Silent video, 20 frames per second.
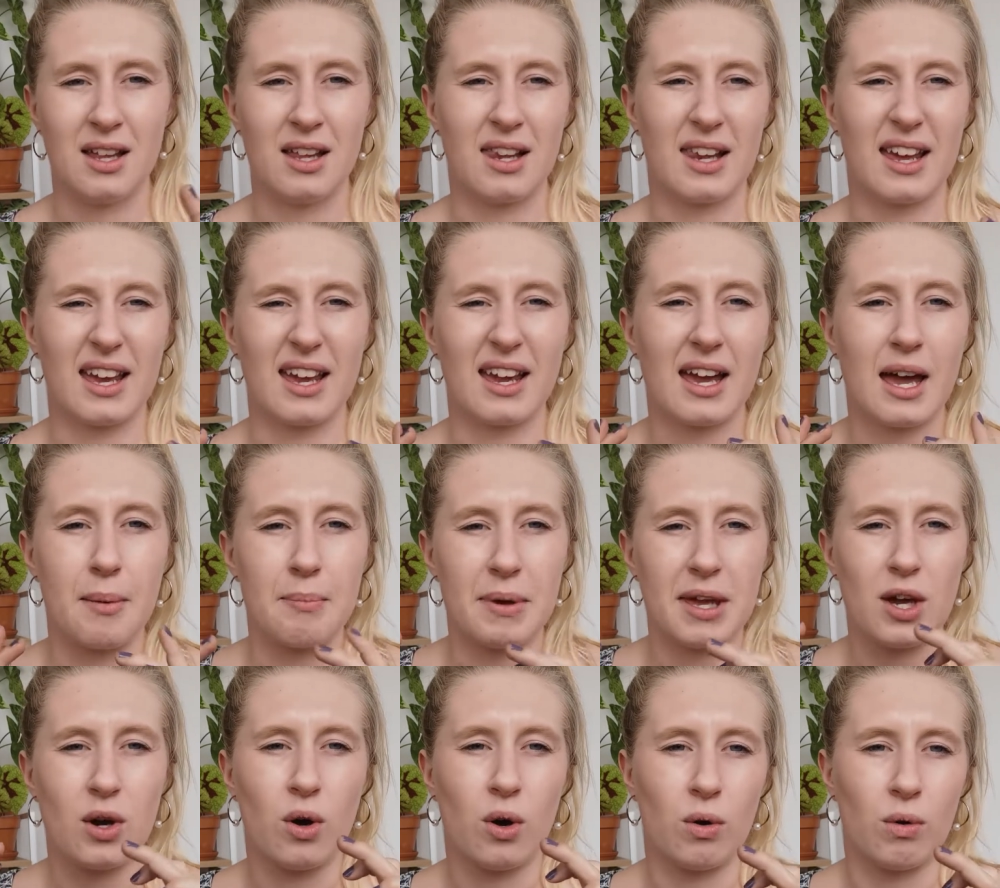like a cubby
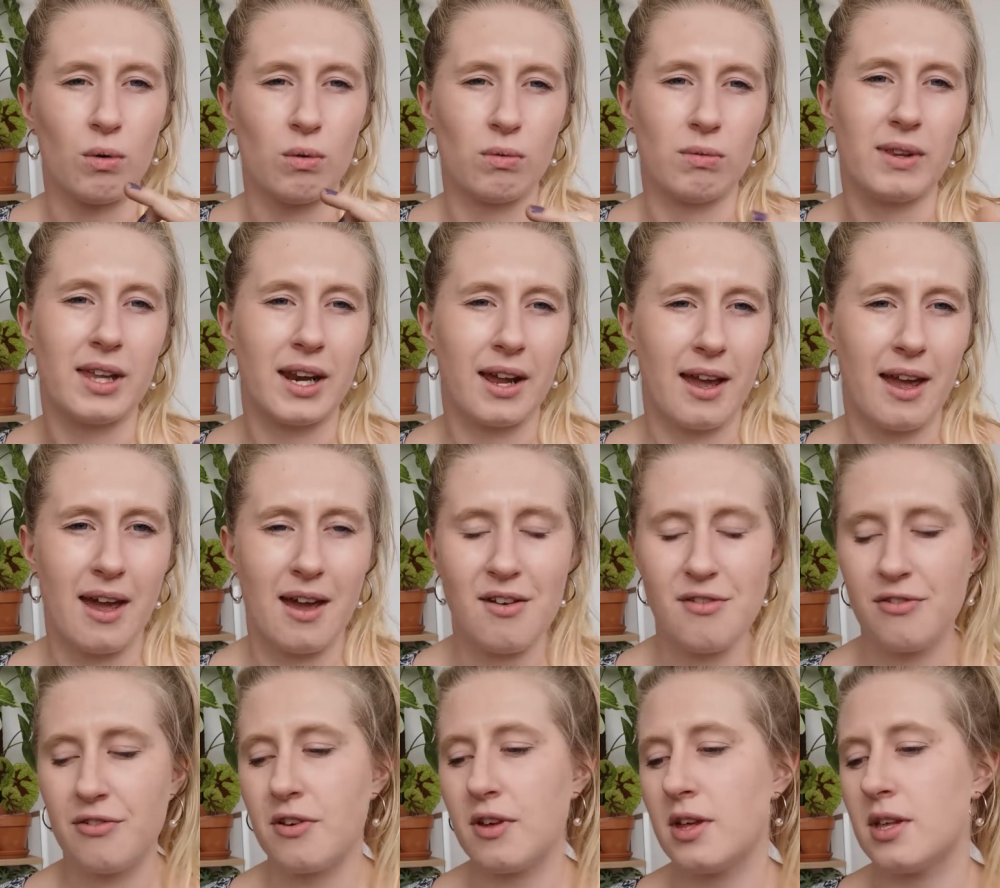hole that I
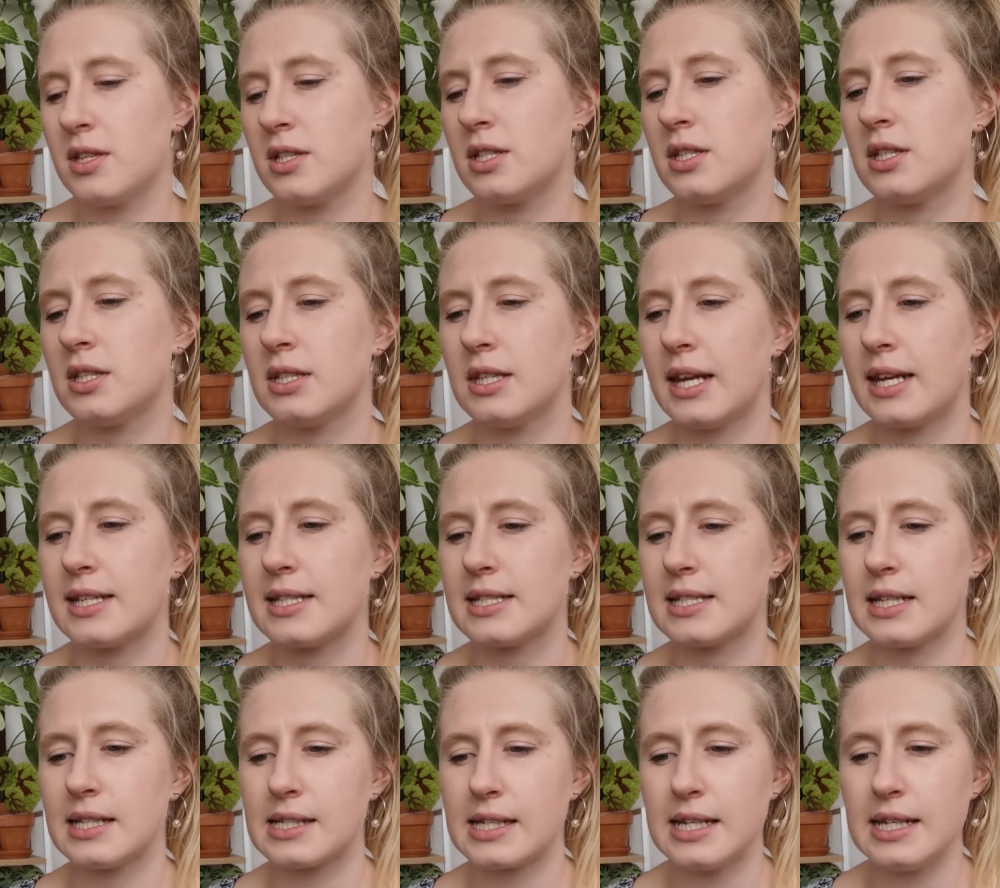have that it
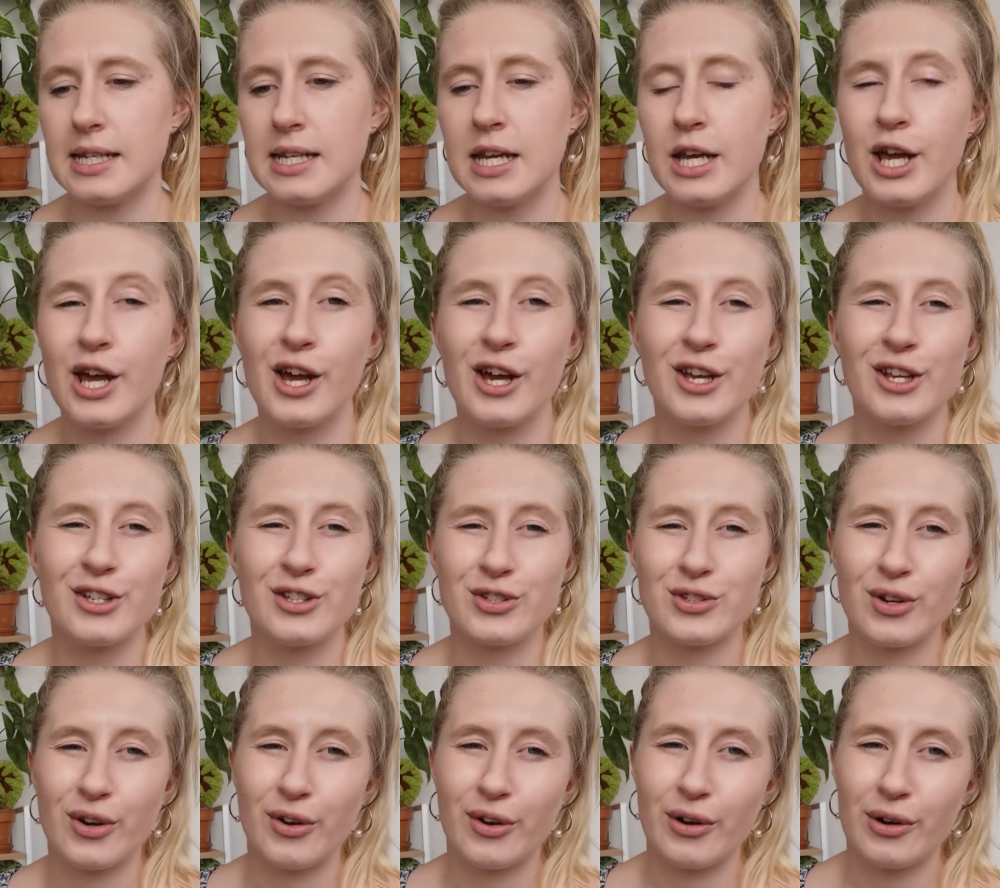sits in.
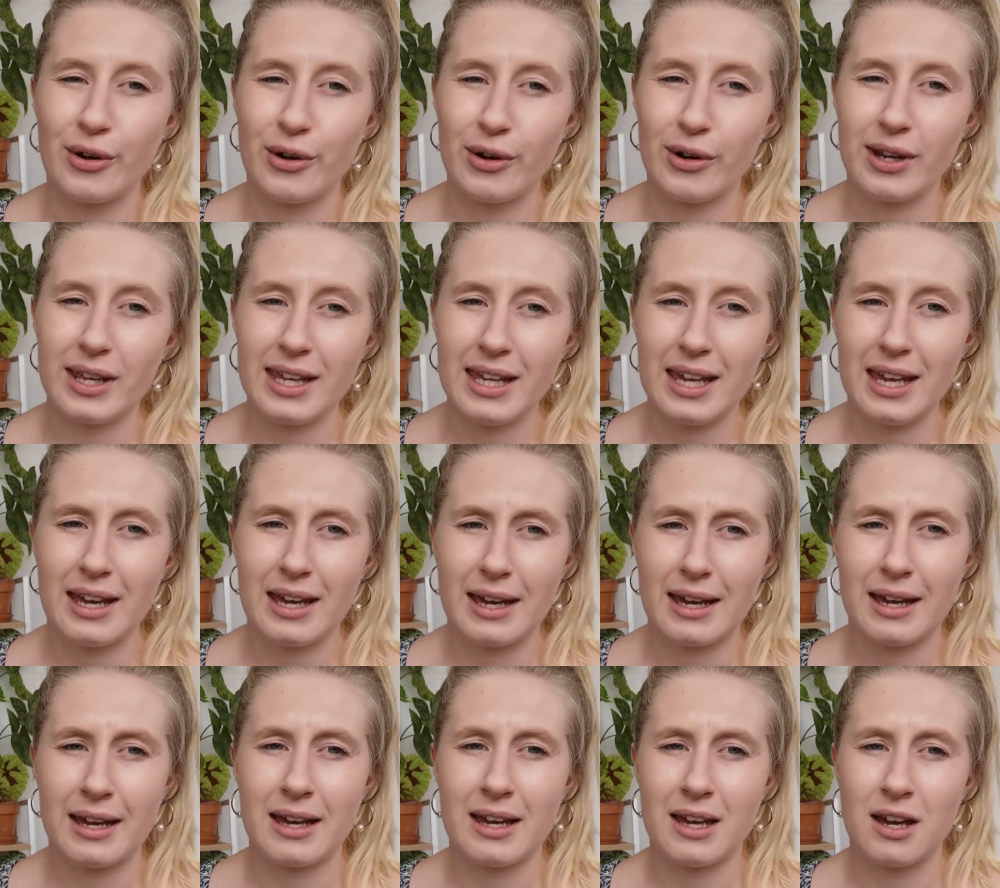So
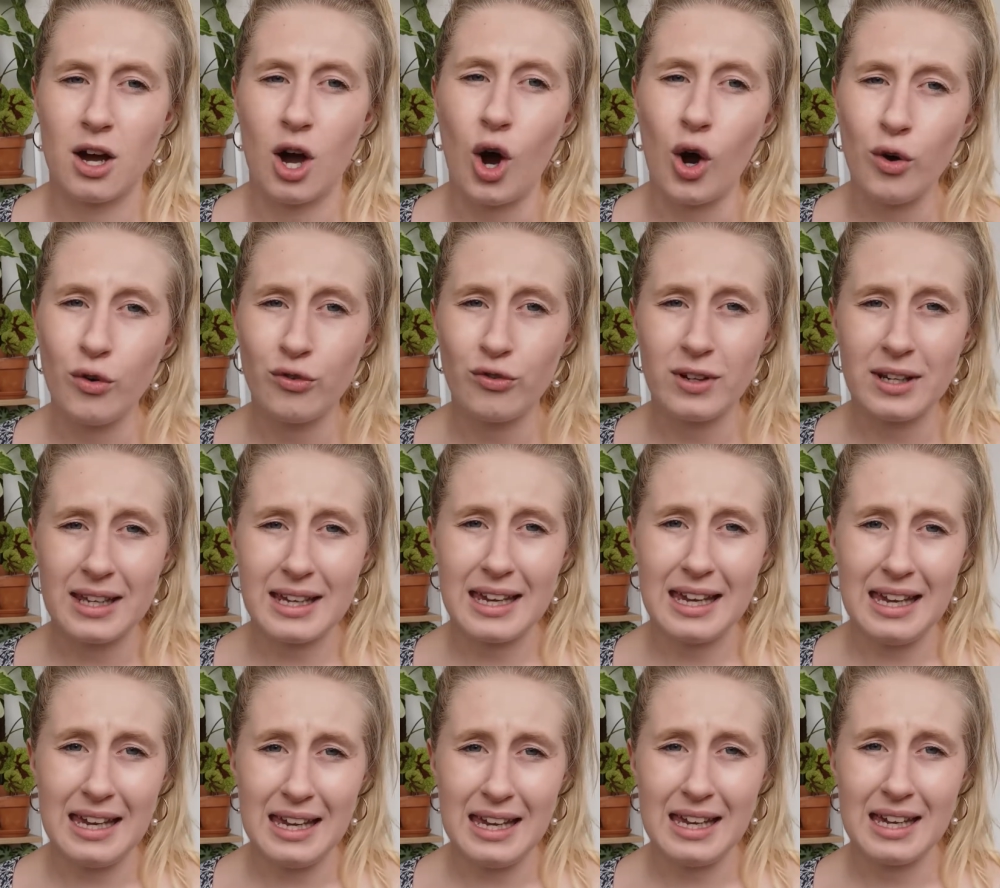yeah,
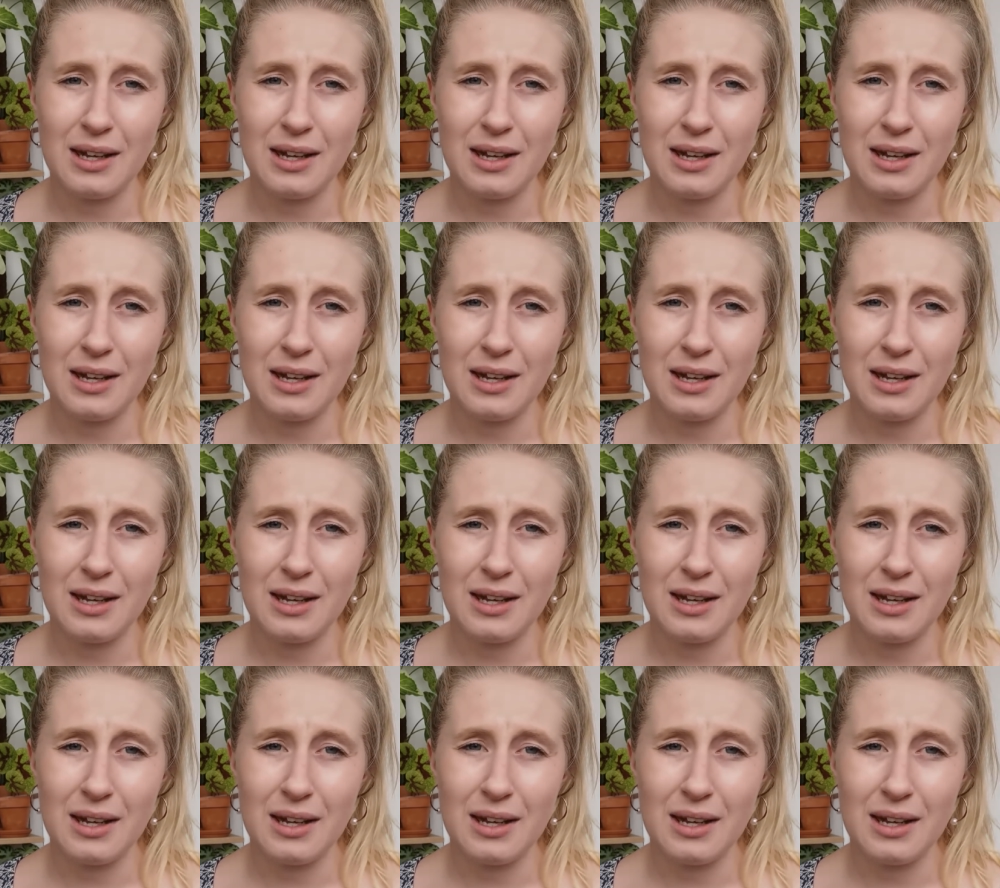hopefully